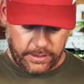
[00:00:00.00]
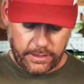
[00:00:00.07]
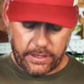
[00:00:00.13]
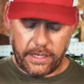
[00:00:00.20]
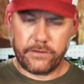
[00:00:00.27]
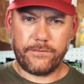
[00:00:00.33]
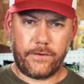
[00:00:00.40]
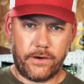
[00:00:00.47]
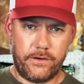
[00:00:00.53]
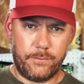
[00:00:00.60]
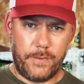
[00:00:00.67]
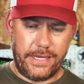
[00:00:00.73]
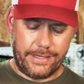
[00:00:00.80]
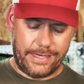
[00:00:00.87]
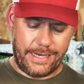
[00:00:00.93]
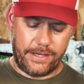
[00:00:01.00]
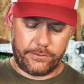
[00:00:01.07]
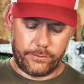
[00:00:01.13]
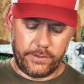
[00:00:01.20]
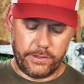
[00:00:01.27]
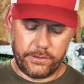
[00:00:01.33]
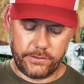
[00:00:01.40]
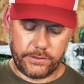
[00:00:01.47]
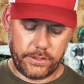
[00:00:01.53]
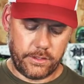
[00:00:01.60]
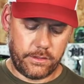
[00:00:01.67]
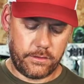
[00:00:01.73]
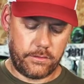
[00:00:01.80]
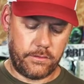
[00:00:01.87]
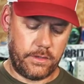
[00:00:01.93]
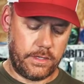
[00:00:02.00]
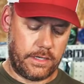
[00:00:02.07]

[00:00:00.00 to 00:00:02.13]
As far as bait cast reels go,